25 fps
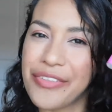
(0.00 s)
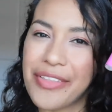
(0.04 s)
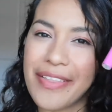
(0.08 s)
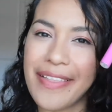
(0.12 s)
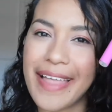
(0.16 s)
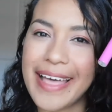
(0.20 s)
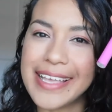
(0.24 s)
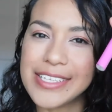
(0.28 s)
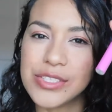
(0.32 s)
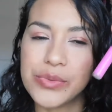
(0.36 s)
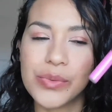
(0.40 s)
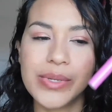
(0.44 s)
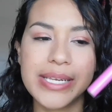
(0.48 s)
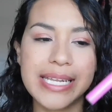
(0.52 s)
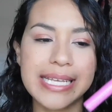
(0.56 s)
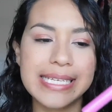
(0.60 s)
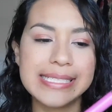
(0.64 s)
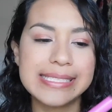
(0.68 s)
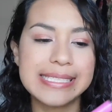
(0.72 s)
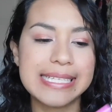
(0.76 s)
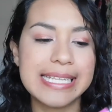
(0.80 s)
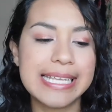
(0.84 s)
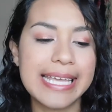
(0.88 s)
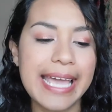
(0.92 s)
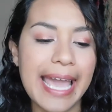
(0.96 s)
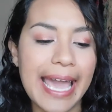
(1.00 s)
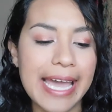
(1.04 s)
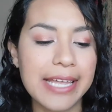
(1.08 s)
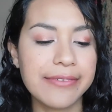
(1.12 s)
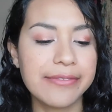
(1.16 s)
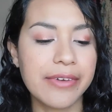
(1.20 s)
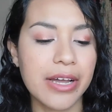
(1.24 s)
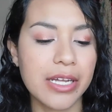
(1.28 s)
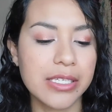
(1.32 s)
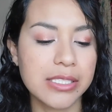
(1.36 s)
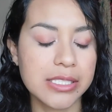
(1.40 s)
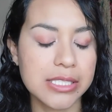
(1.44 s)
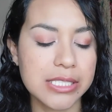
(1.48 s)
the last one is the Kat
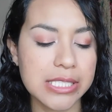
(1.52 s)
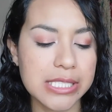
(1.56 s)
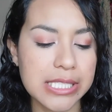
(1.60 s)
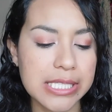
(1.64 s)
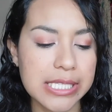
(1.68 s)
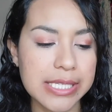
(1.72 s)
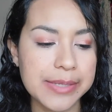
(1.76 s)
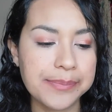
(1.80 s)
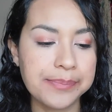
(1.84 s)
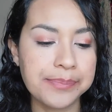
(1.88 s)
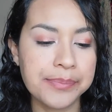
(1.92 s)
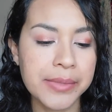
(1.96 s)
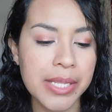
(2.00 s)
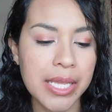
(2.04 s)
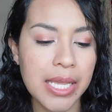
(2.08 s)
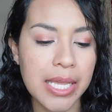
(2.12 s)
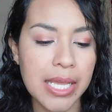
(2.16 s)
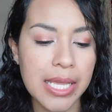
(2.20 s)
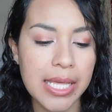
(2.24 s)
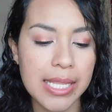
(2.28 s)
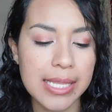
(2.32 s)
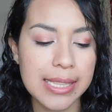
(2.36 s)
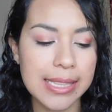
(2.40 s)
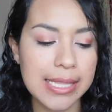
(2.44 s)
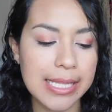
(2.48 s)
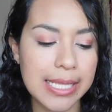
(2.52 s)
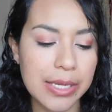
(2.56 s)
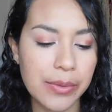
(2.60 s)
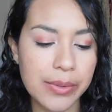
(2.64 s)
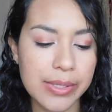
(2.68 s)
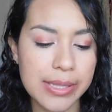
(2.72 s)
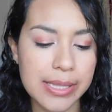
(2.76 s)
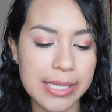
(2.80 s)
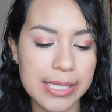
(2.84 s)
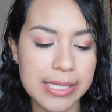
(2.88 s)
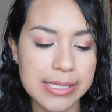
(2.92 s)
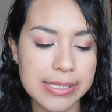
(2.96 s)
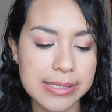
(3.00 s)
Von D
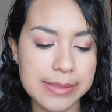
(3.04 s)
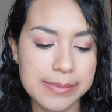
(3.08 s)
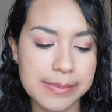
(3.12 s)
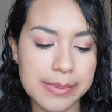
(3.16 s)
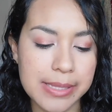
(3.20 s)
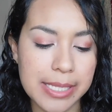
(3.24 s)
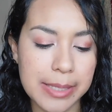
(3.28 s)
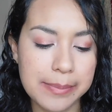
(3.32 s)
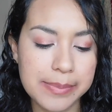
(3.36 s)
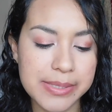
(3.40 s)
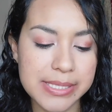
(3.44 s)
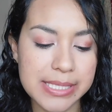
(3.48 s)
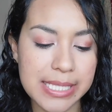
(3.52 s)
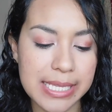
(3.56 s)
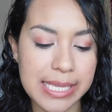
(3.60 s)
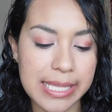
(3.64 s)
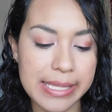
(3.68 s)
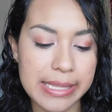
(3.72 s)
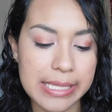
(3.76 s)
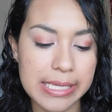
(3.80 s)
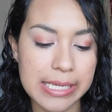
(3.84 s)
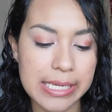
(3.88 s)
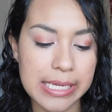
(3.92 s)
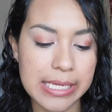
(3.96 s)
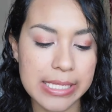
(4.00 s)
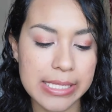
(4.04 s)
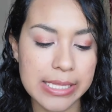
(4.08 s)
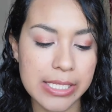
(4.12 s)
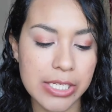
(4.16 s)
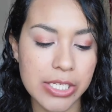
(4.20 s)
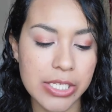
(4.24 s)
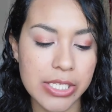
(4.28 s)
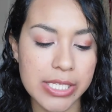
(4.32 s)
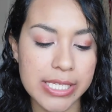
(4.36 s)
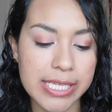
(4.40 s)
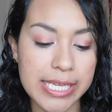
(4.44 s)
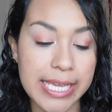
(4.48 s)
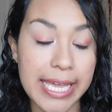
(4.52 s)
liquid lipstick in the
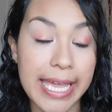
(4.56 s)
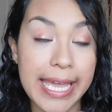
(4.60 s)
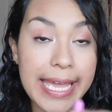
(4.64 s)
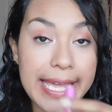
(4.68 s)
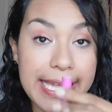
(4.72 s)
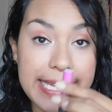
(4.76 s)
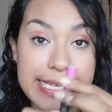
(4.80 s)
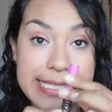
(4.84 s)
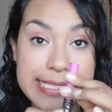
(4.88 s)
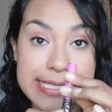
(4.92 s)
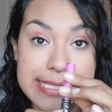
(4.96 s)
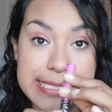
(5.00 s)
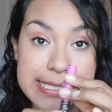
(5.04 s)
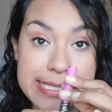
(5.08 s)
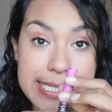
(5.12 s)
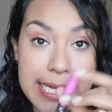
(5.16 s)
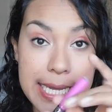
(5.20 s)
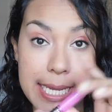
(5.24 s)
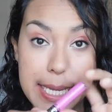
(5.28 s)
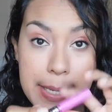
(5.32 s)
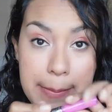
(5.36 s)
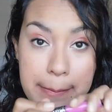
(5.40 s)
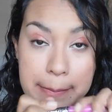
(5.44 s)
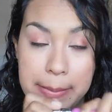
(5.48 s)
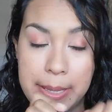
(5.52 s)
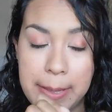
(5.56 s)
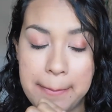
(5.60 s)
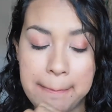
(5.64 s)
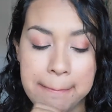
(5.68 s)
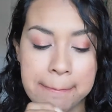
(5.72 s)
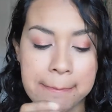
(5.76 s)
color K-Dub.